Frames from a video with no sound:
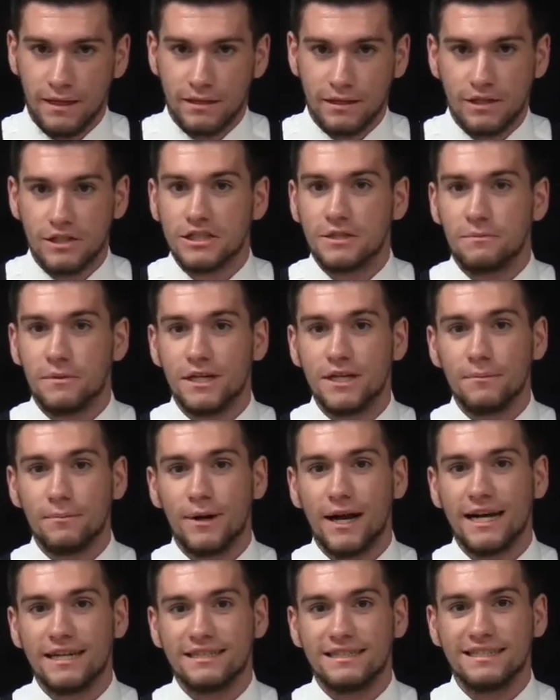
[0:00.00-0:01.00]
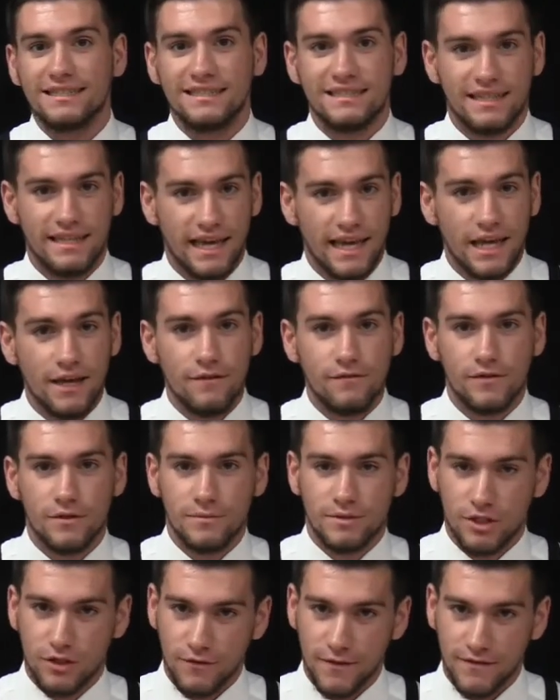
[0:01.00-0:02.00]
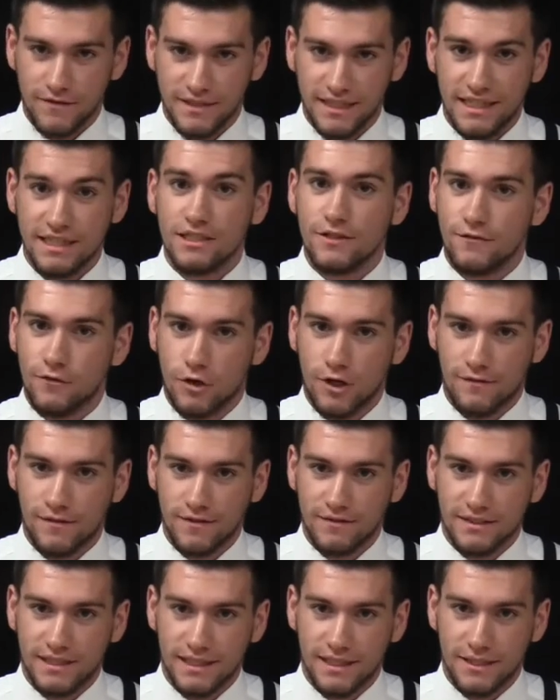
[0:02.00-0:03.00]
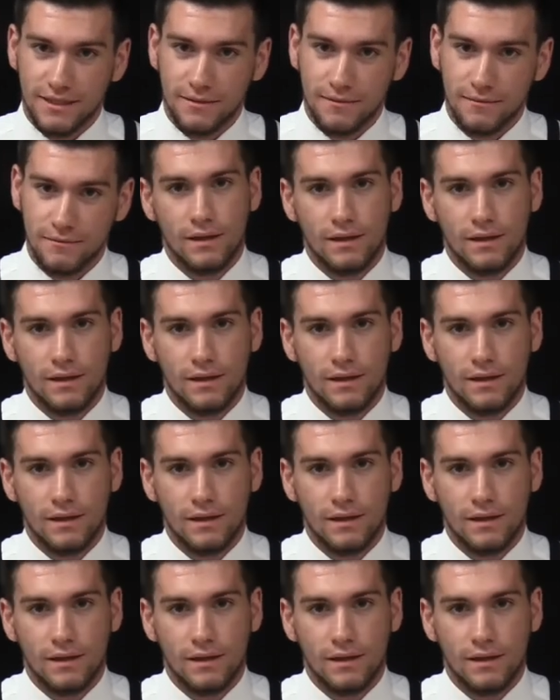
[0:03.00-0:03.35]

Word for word: There is spring practice today from 2.15 to 4.15.